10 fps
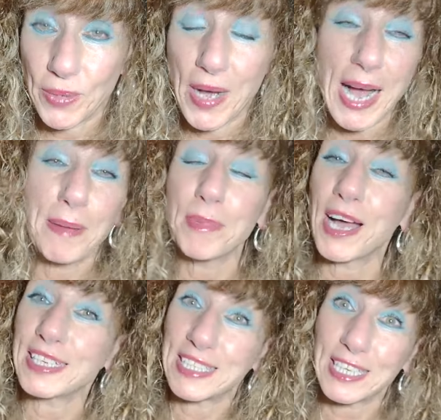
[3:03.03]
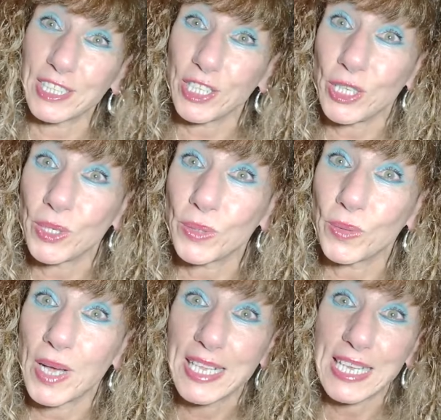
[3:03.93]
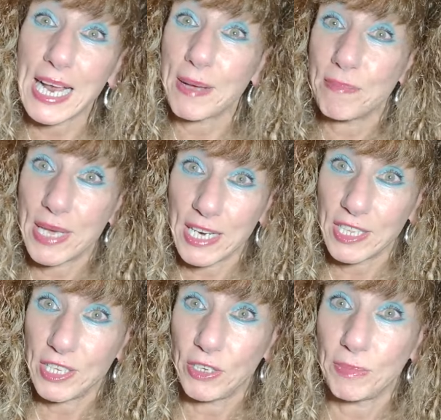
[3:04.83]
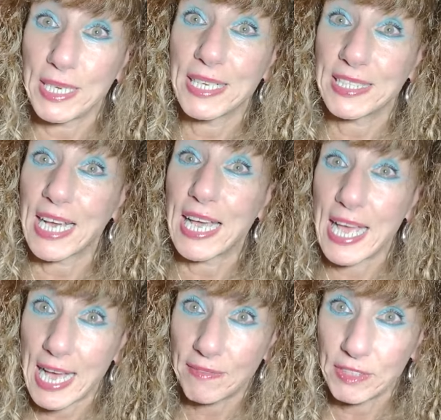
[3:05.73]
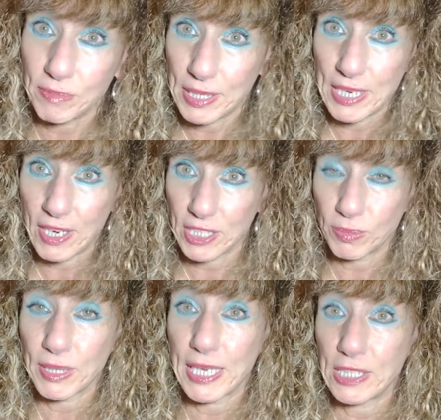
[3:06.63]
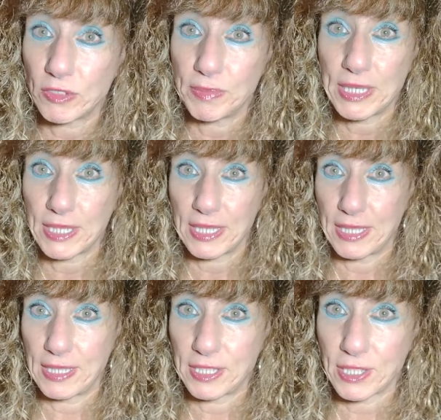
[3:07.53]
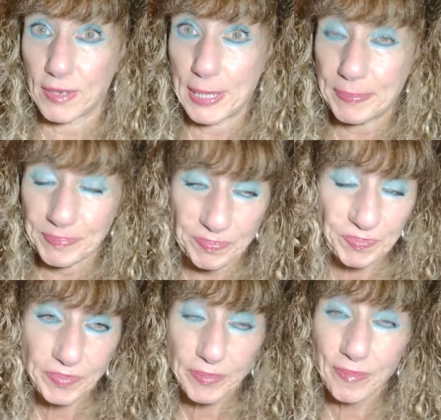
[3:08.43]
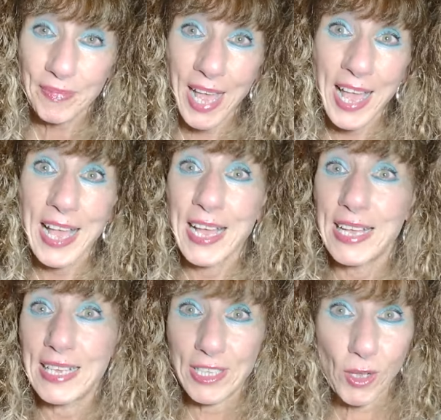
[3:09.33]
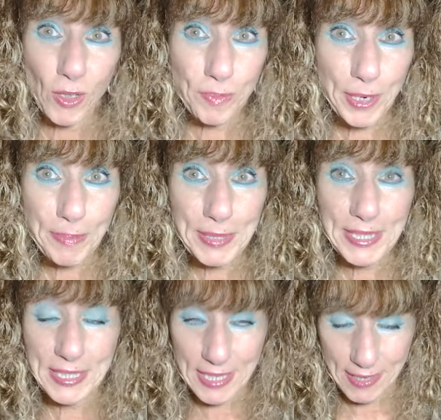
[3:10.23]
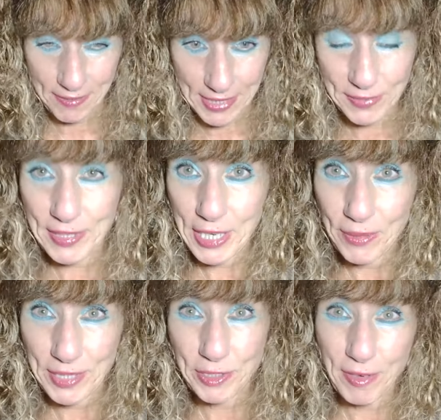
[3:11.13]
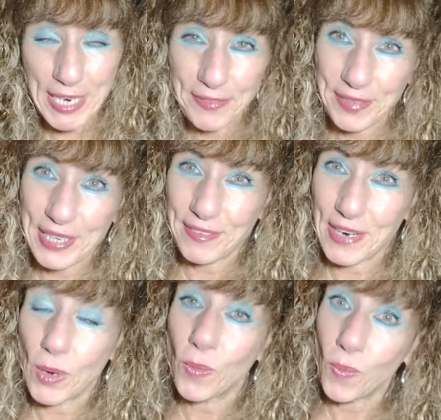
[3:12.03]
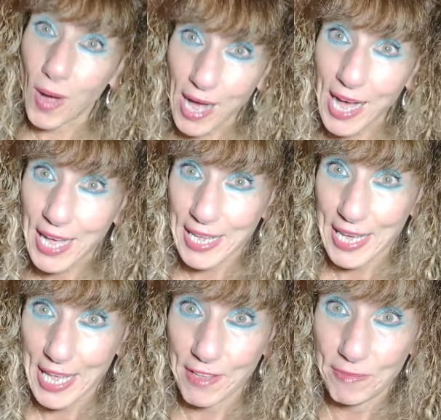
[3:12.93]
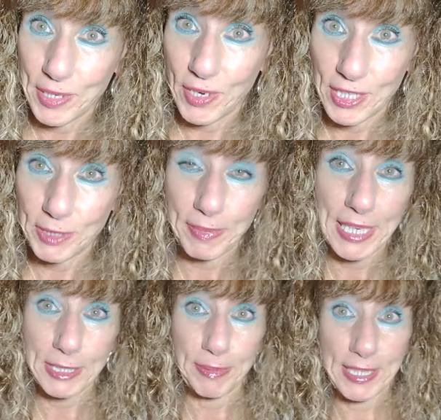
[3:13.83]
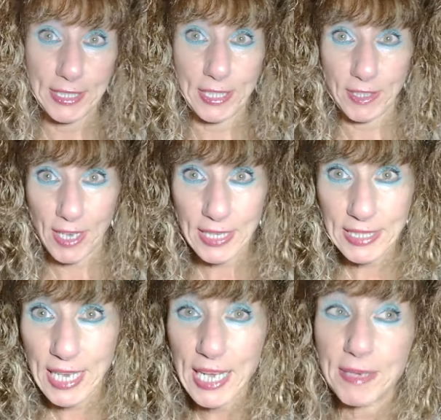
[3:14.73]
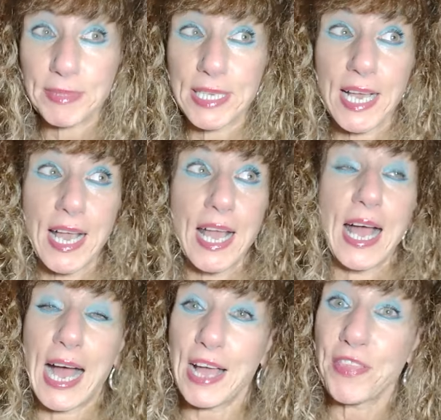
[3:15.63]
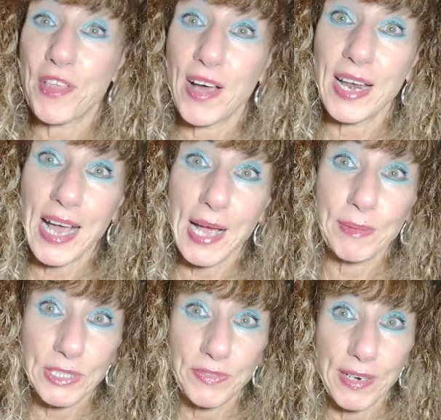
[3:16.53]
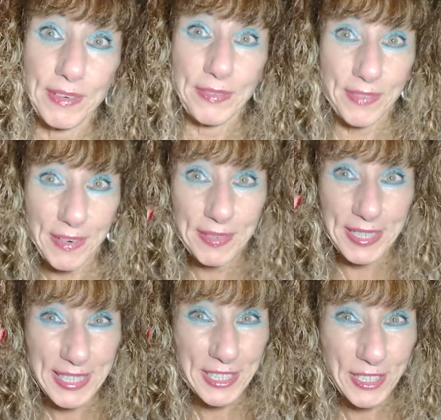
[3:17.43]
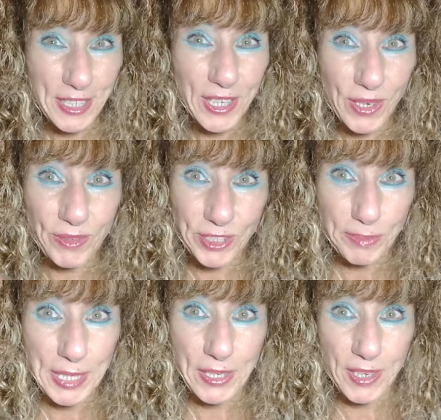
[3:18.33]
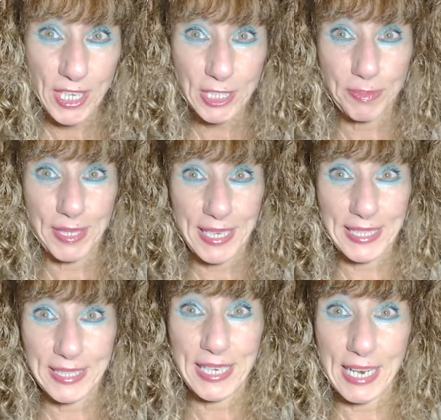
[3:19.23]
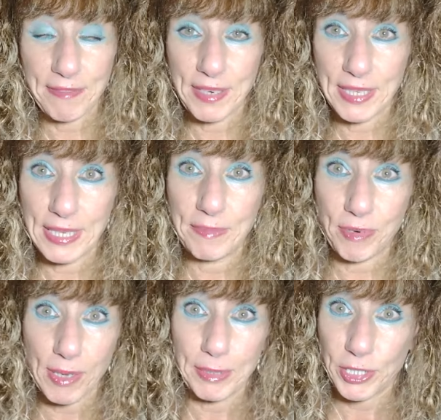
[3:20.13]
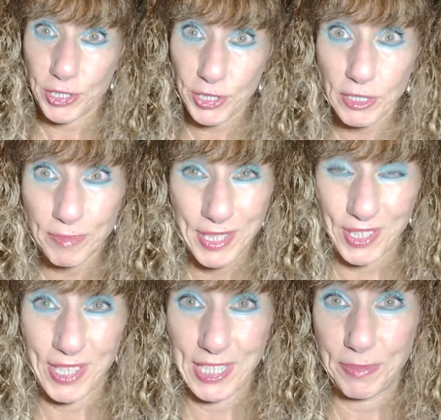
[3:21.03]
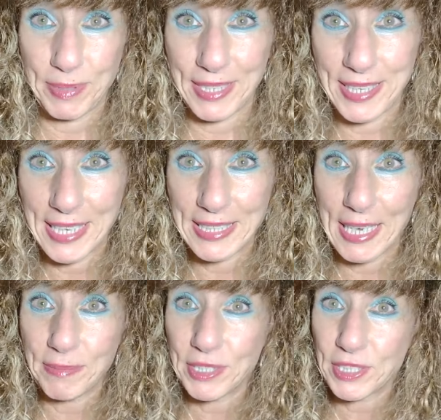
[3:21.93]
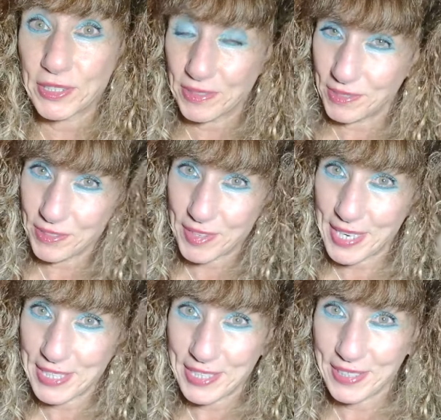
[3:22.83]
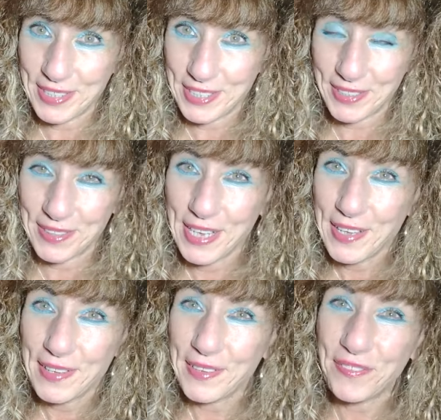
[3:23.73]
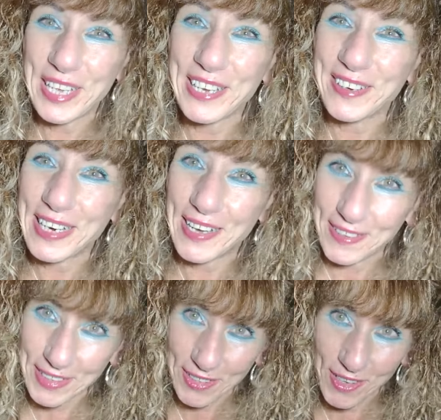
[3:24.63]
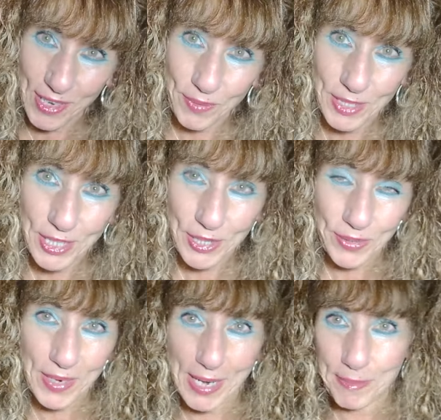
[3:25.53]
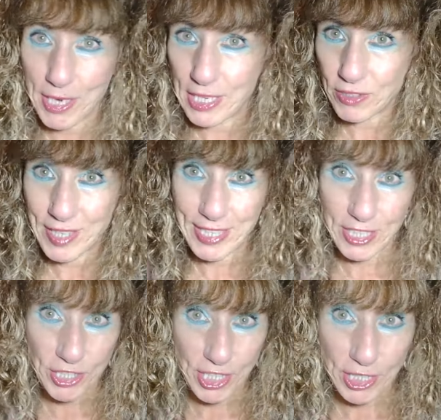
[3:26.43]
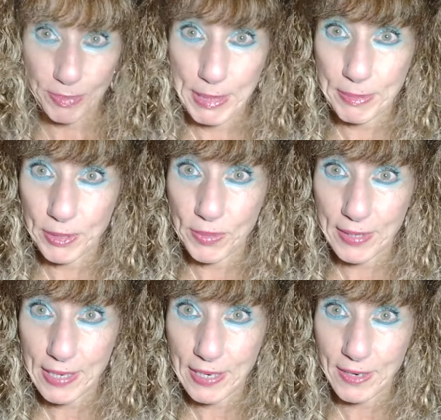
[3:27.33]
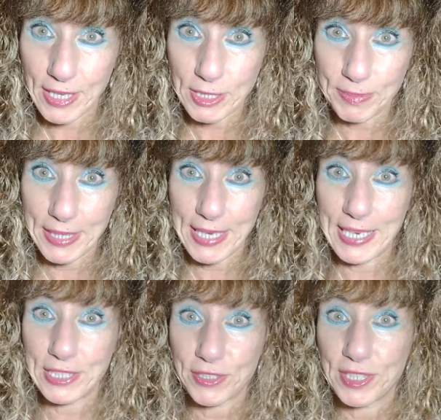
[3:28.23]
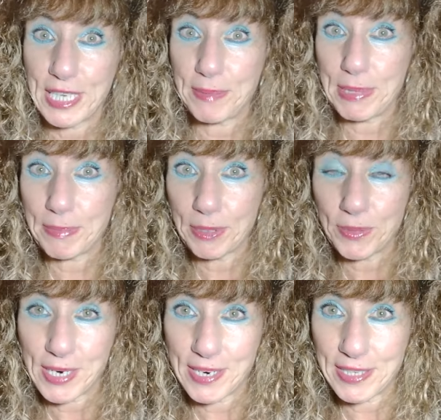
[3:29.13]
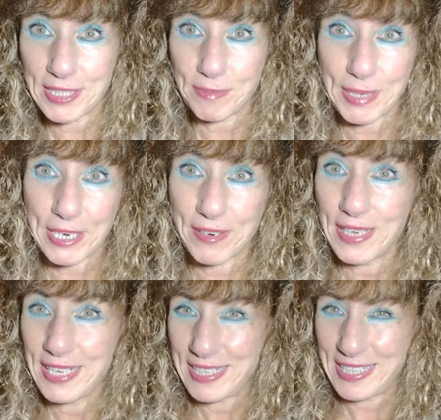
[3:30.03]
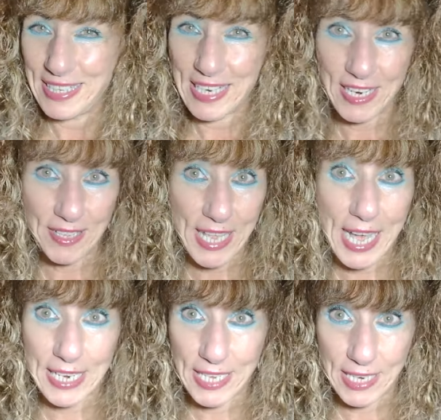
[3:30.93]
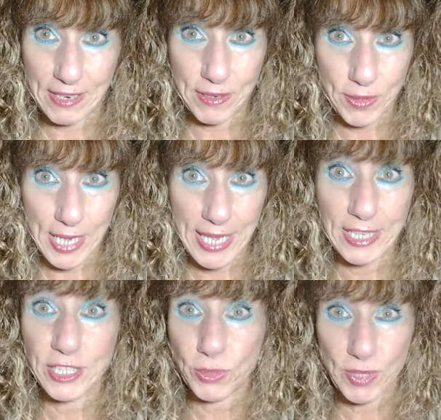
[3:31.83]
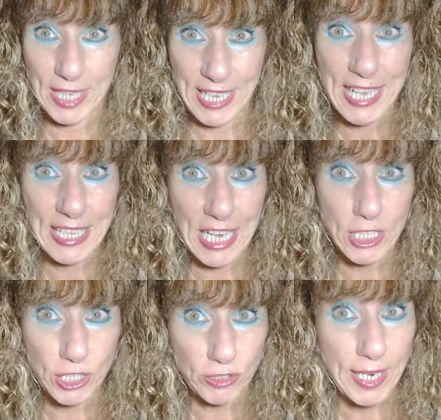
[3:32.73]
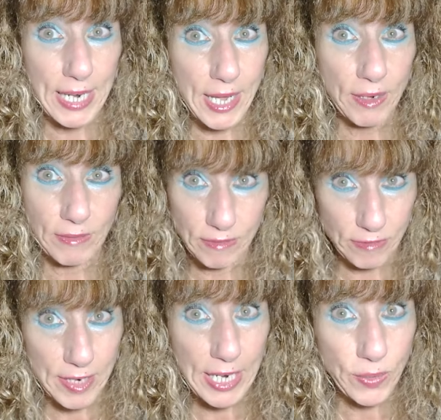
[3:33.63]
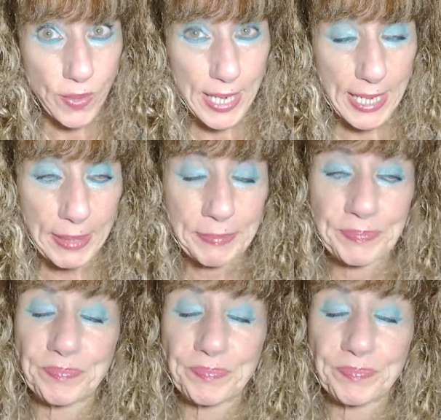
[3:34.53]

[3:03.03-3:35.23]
you. I'm not telling you that I'm better than you because I haven't been hospitalized for mental illness, all right? The whole purpose of this video is try to figure out why I haven't been hospitalized, because a lot of times I thought I was very, very this close to being hospitalized that I really probably should have been hospitalized. I'm just trying to, you know, figure it out along with you. I'm not trying to judge people who are hospitalized or saying people who aren't are better. None of that here, okay? Just want to get that straight out right away.